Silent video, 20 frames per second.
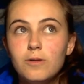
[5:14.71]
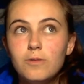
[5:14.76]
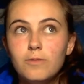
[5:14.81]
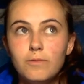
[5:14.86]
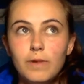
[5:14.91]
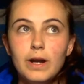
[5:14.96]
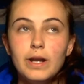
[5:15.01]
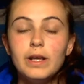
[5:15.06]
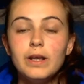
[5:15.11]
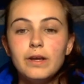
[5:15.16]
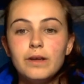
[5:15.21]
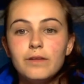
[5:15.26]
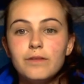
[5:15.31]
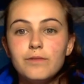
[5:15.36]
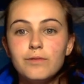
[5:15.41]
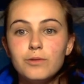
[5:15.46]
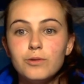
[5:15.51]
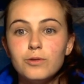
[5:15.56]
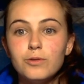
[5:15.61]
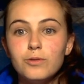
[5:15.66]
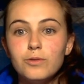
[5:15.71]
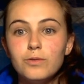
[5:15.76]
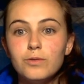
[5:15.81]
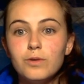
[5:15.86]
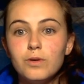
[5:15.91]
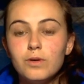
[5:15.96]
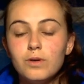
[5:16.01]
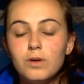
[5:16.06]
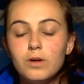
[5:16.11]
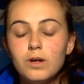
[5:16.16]
running through
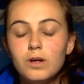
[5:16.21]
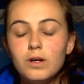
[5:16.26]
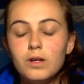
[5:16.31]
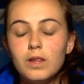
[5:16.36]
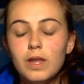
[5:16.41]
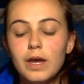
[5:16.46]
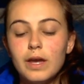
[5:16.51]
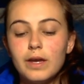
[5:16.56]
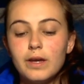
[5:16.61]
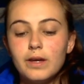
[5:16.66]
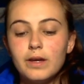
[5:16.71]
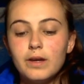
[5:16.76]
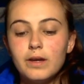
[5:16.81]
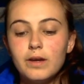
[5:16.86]
like